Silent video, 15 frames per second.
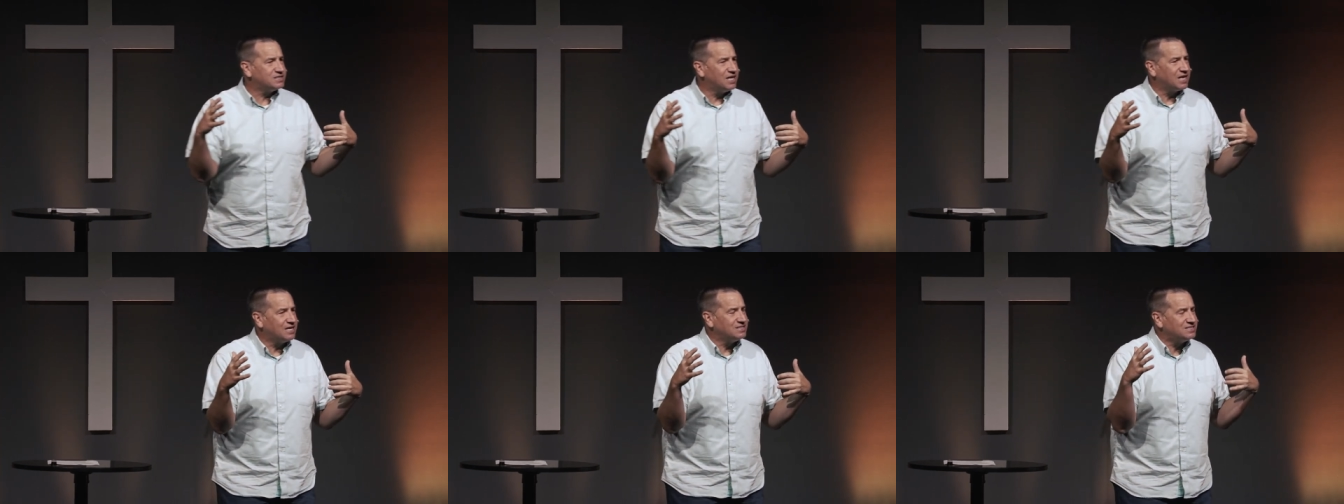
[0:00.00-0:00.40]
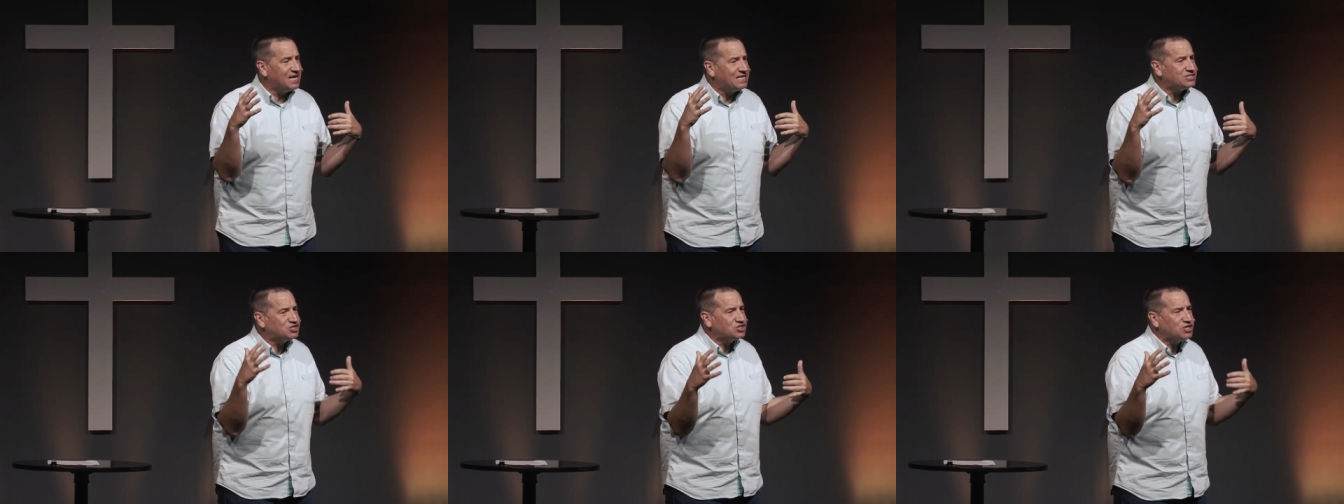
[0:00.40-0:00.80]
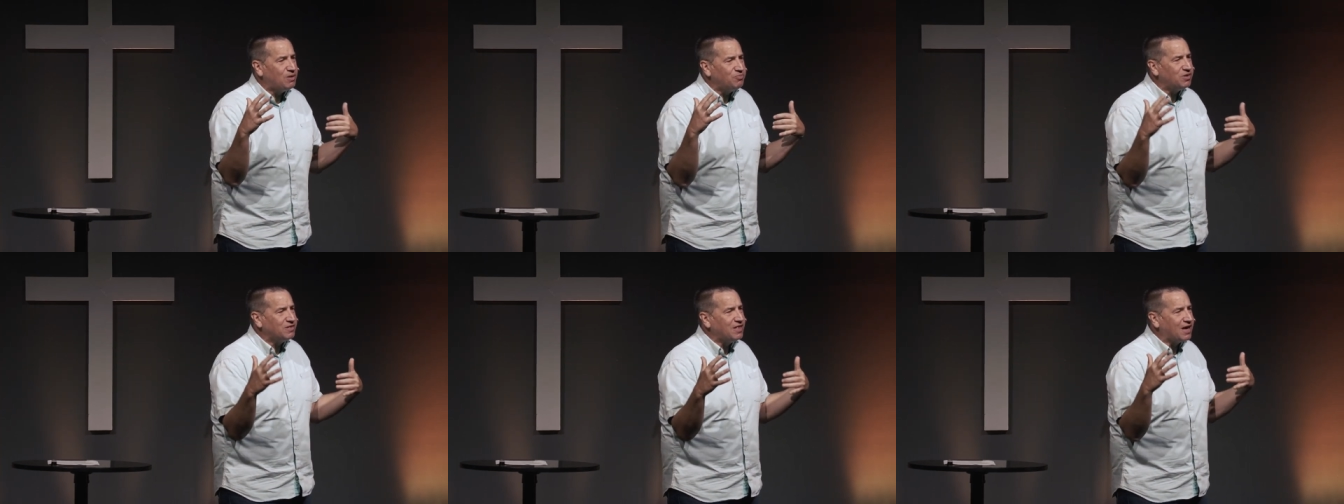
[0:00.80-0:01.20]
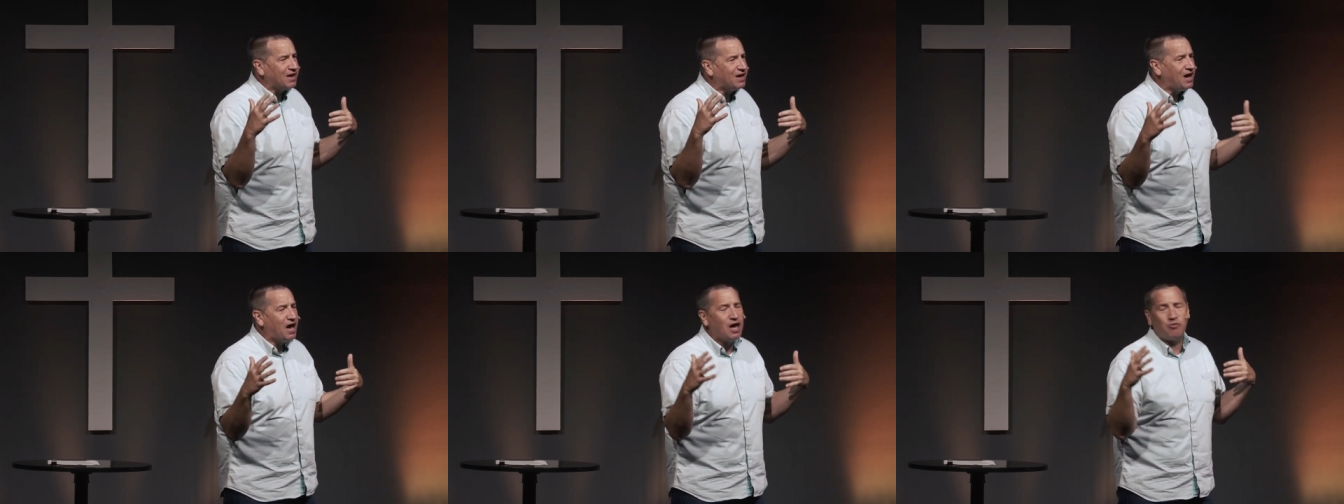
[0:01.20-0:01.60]
Like, is that something that
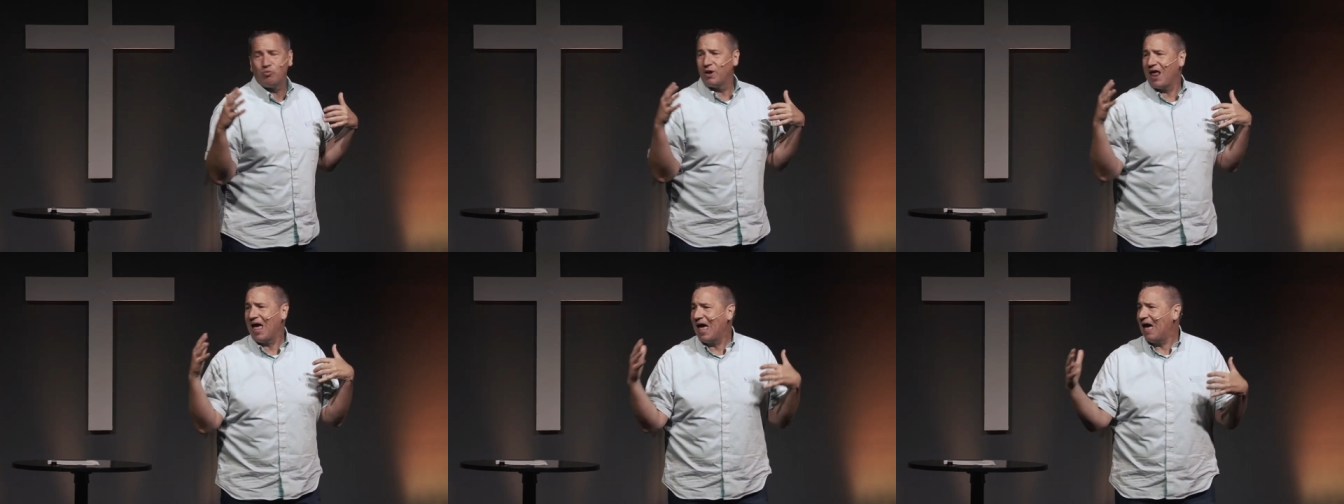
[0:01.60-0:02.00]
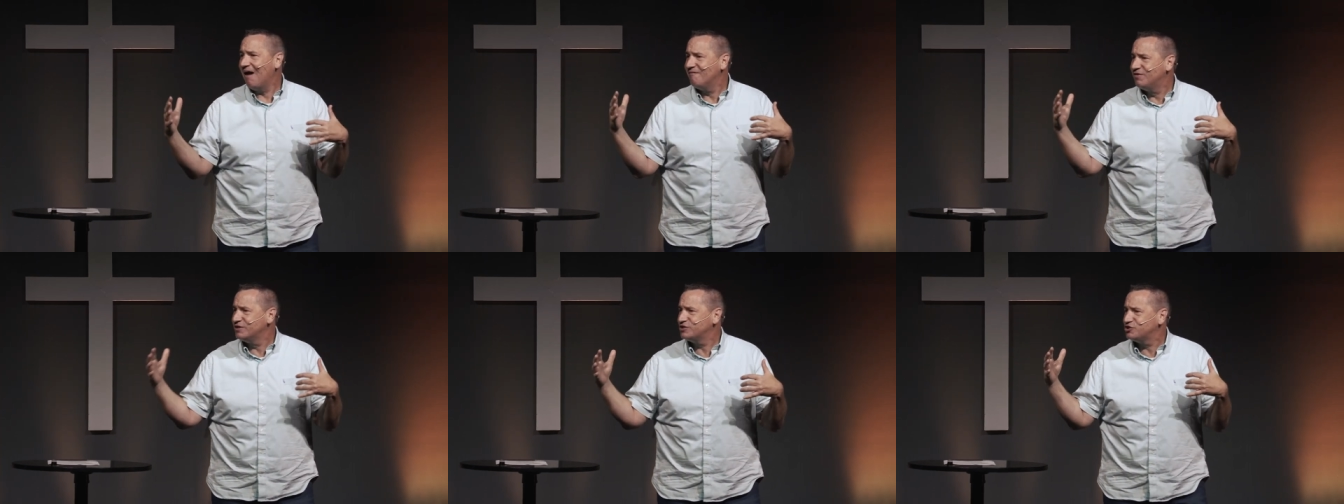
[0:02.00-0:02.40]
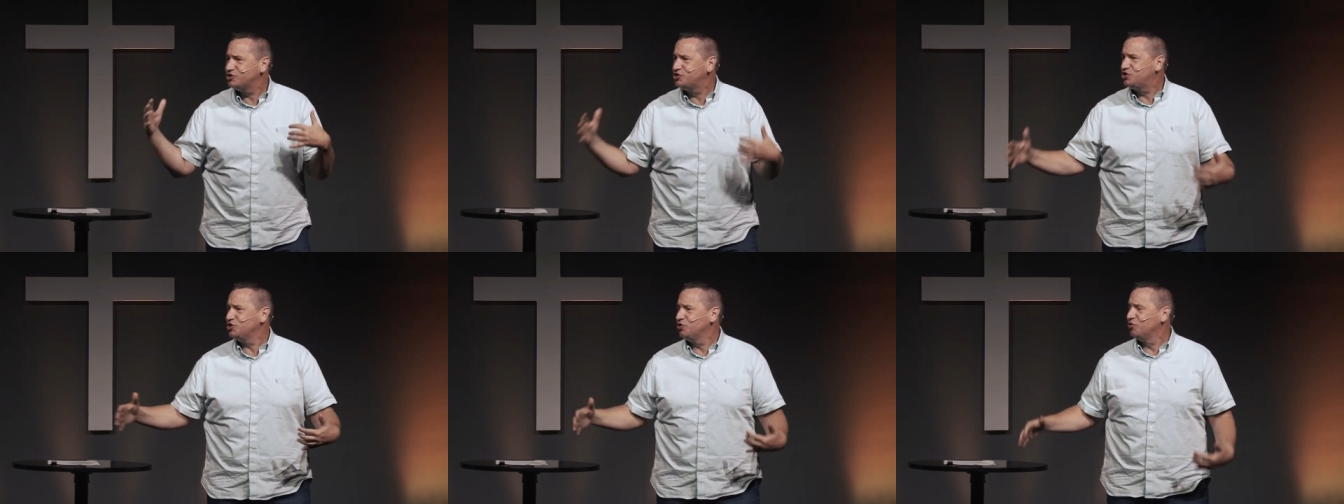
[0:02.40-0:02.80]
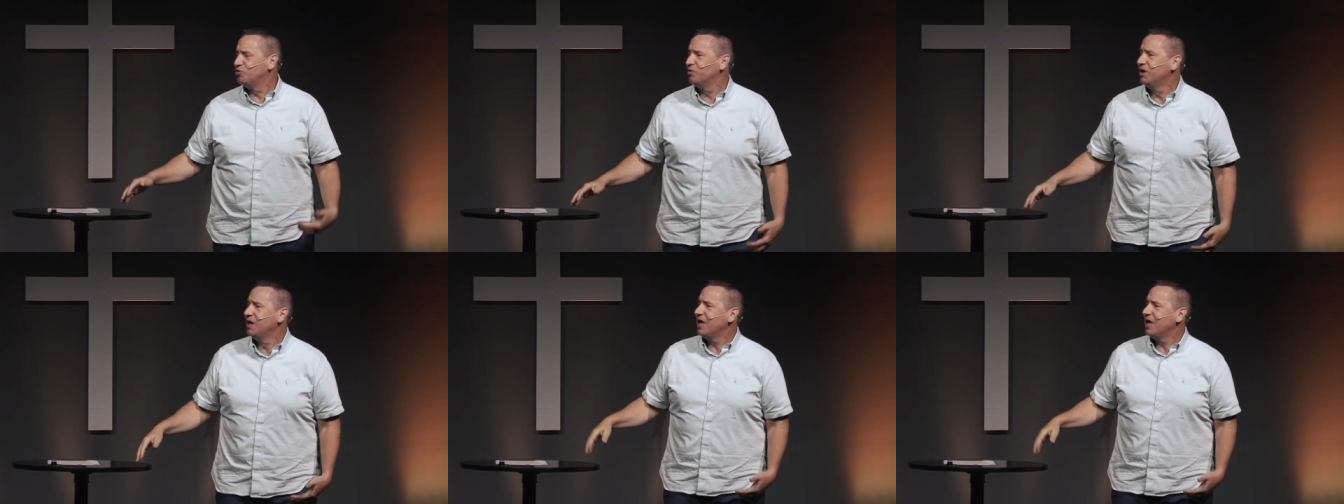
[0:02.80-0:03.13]
God would have us do?